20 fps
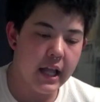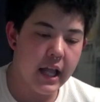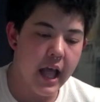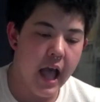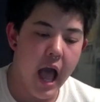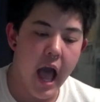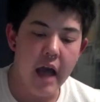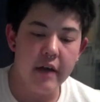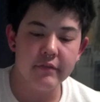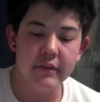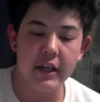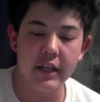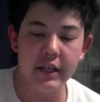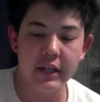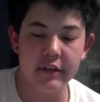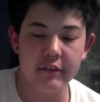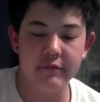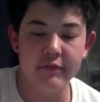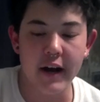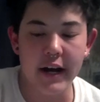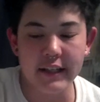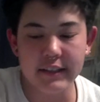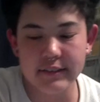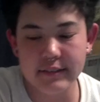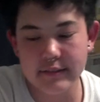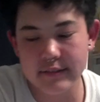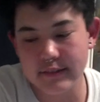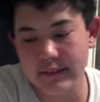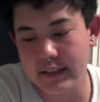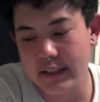have any
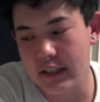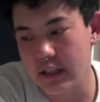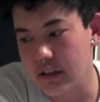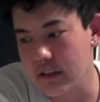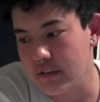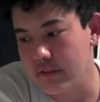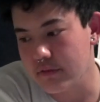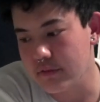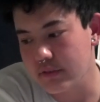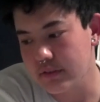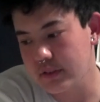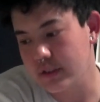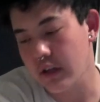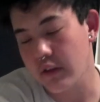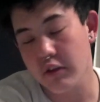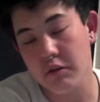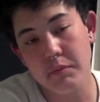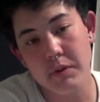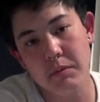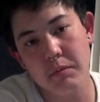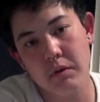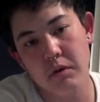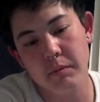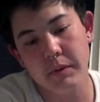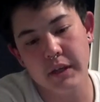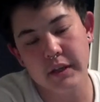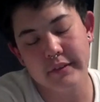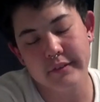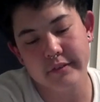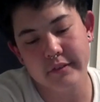advice to give to other people
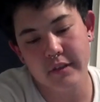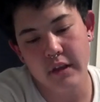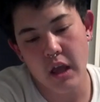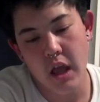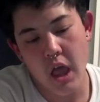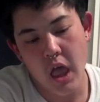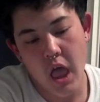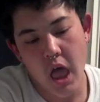because